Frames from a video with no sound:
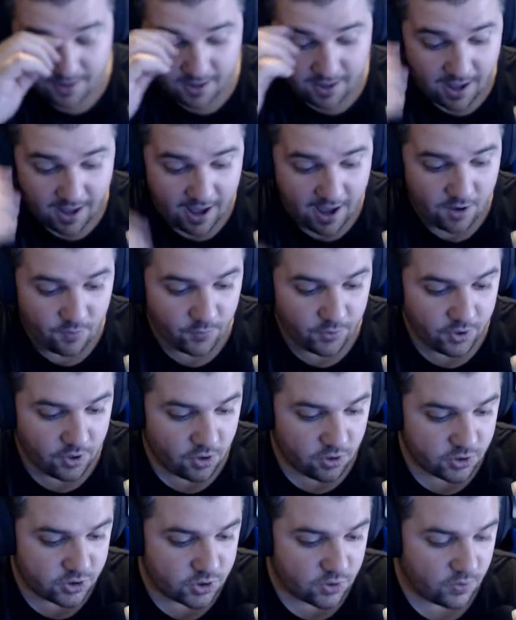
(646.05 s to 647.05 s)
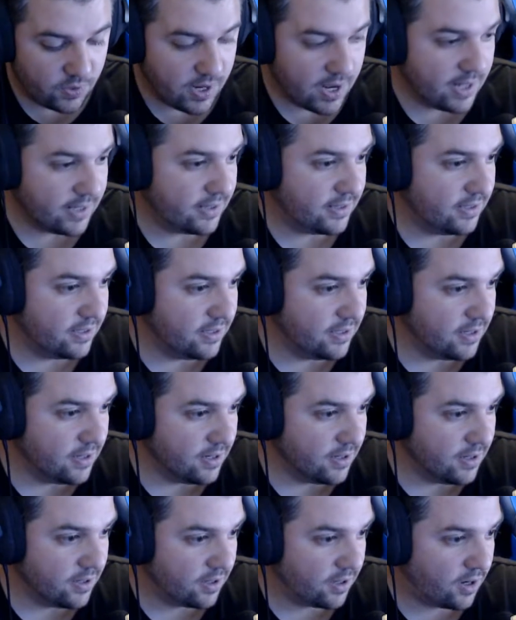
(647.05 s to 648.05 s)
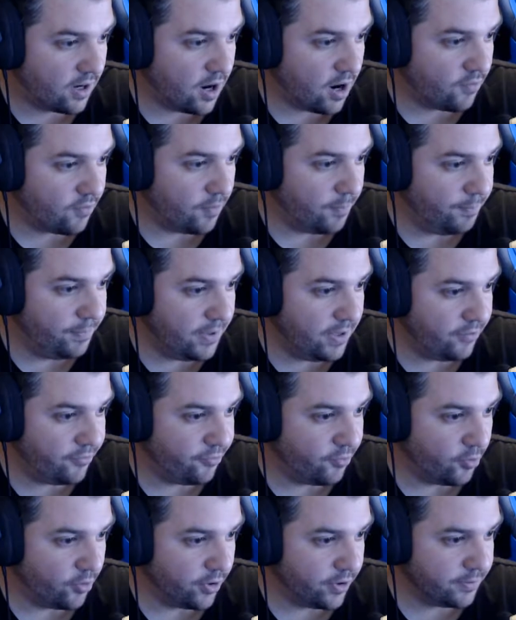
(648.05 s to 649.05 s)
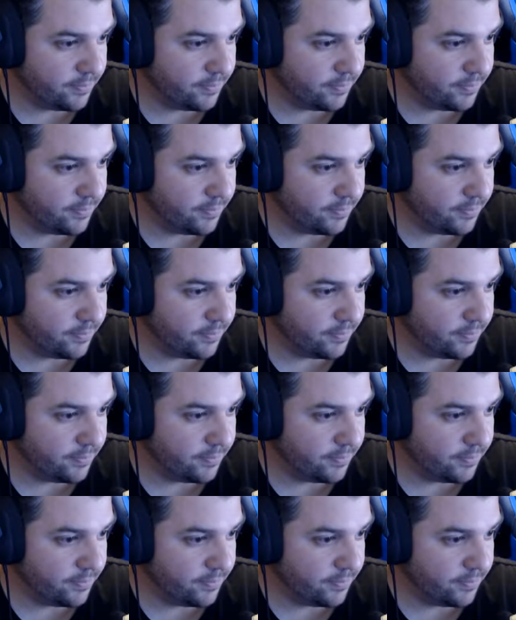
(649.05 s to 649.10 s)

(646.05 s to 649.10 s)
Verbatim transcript: And we also got the uh, cover B for it.